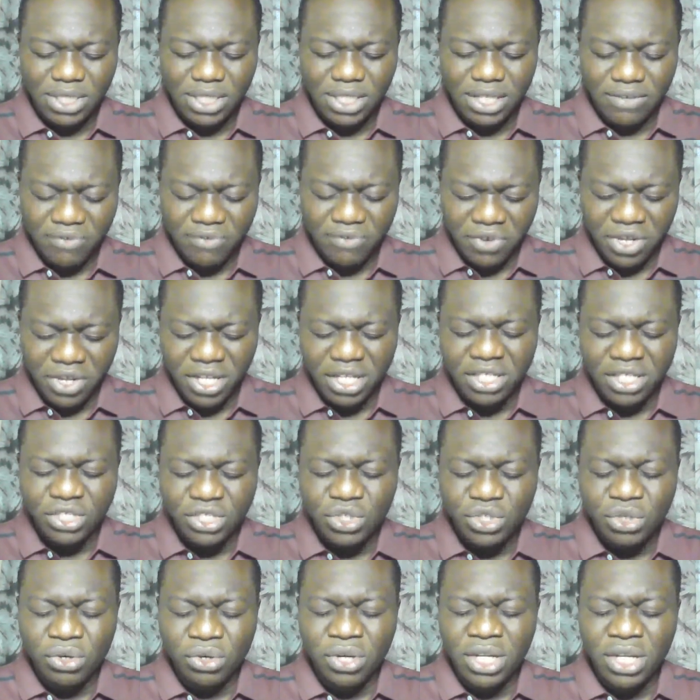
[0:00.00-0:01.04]
Every
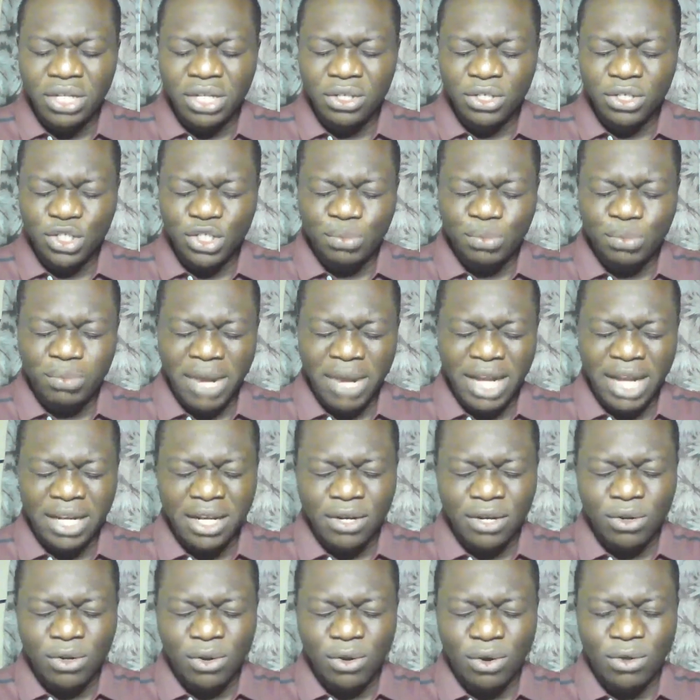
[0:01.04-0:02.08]
injury in your spinal
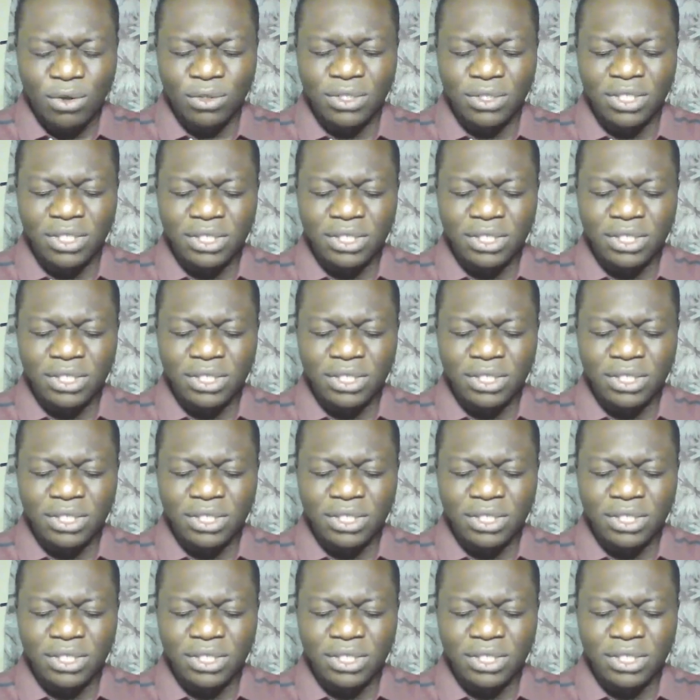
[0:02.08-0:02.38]
cord,